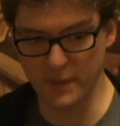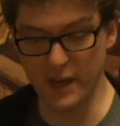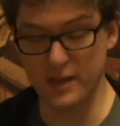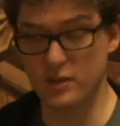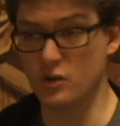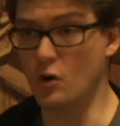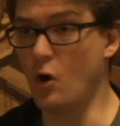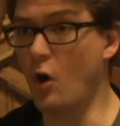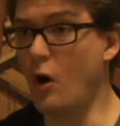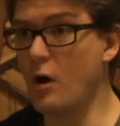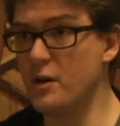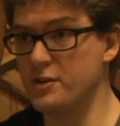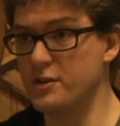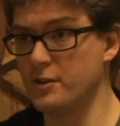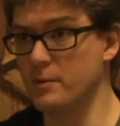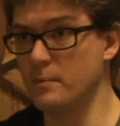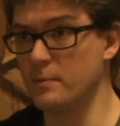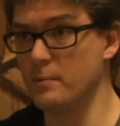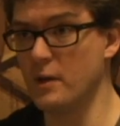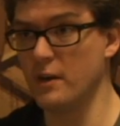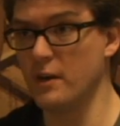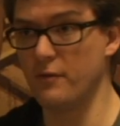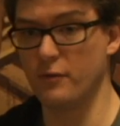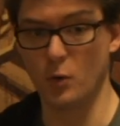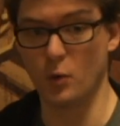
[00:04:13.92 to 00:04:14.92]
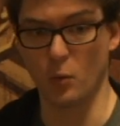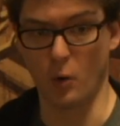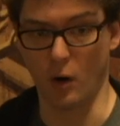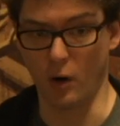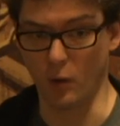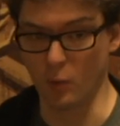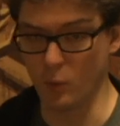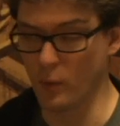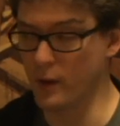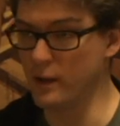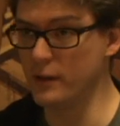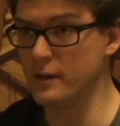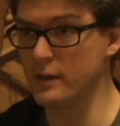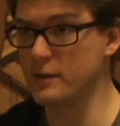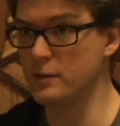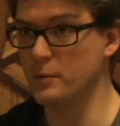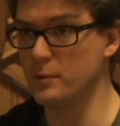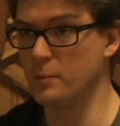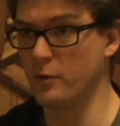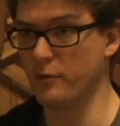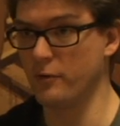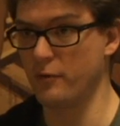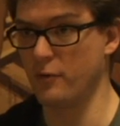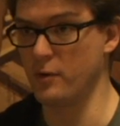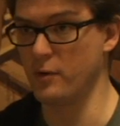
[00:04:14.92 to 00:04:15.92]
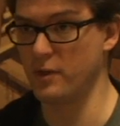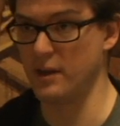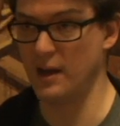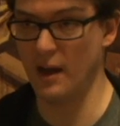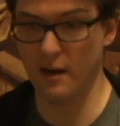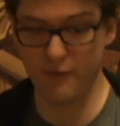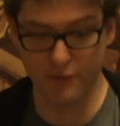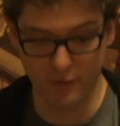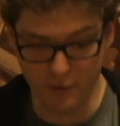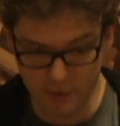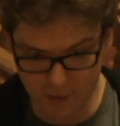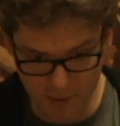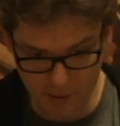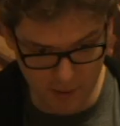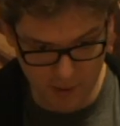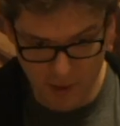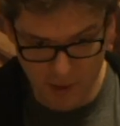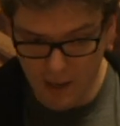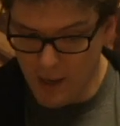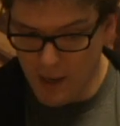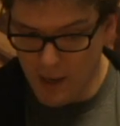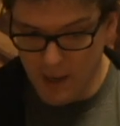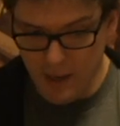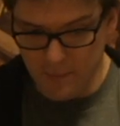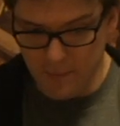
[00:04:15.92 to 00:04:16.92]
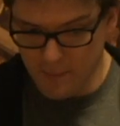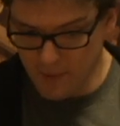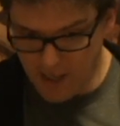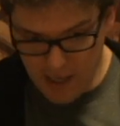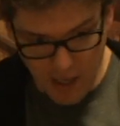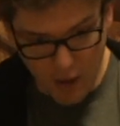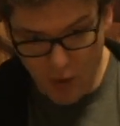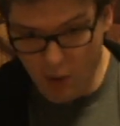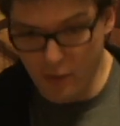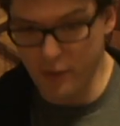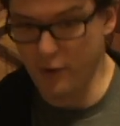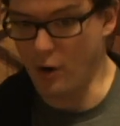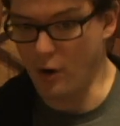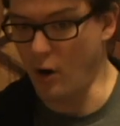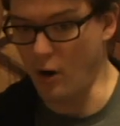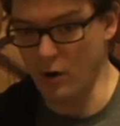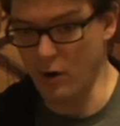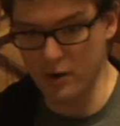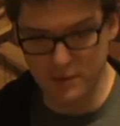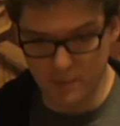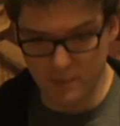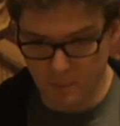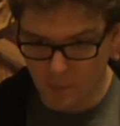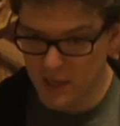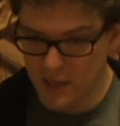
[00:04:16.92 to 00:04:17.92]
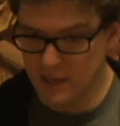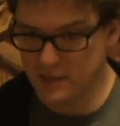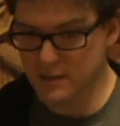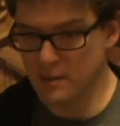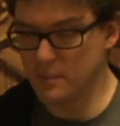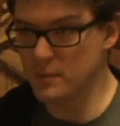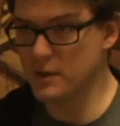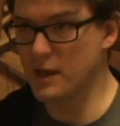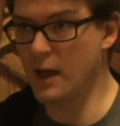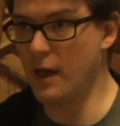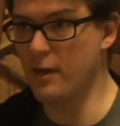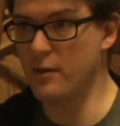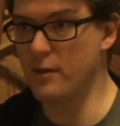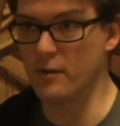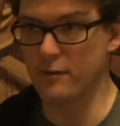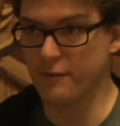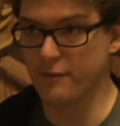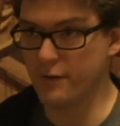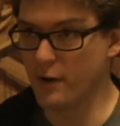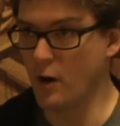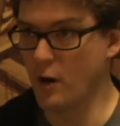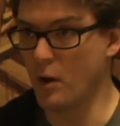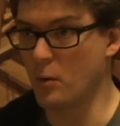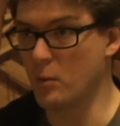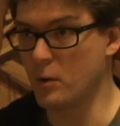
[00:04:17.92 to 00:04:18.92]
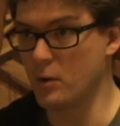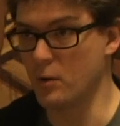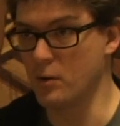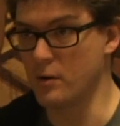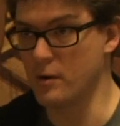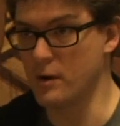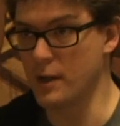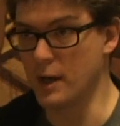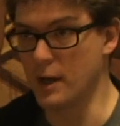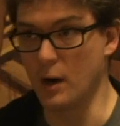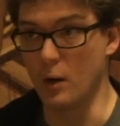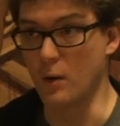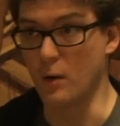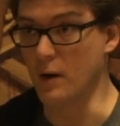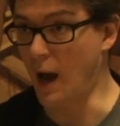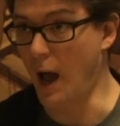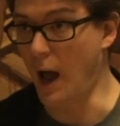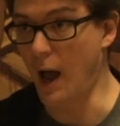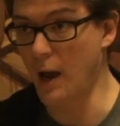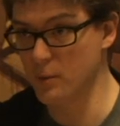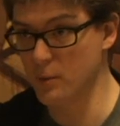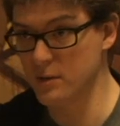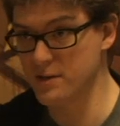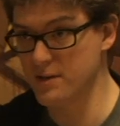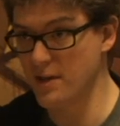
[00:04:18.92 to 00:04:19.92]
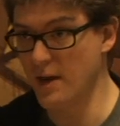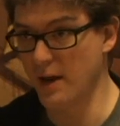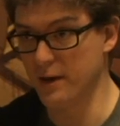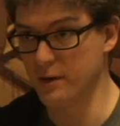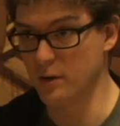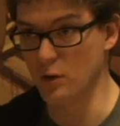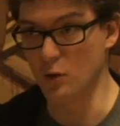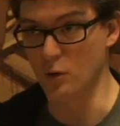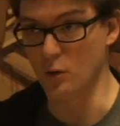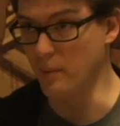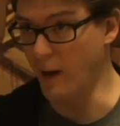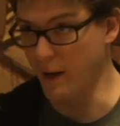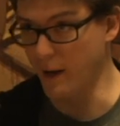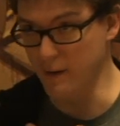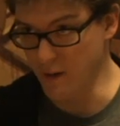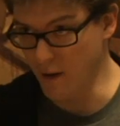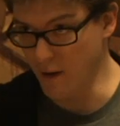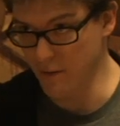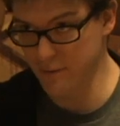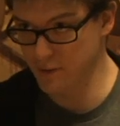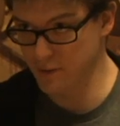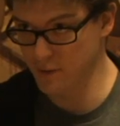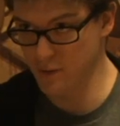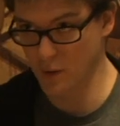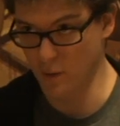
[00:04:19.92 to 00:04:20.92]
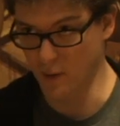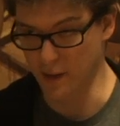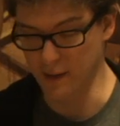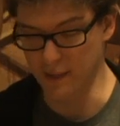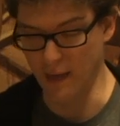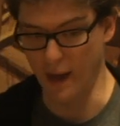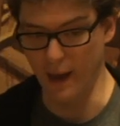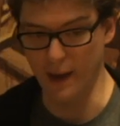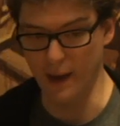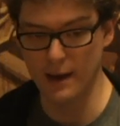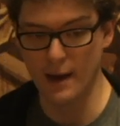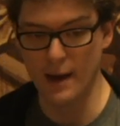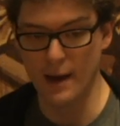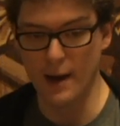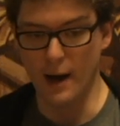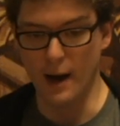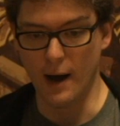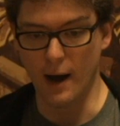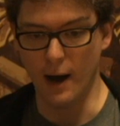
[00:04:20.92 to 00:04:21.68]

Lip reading: That's awesome if you are willing to put forth the effort to get all the cards and piece them together and figure out what order they go in. I was that goob. I loved doing that.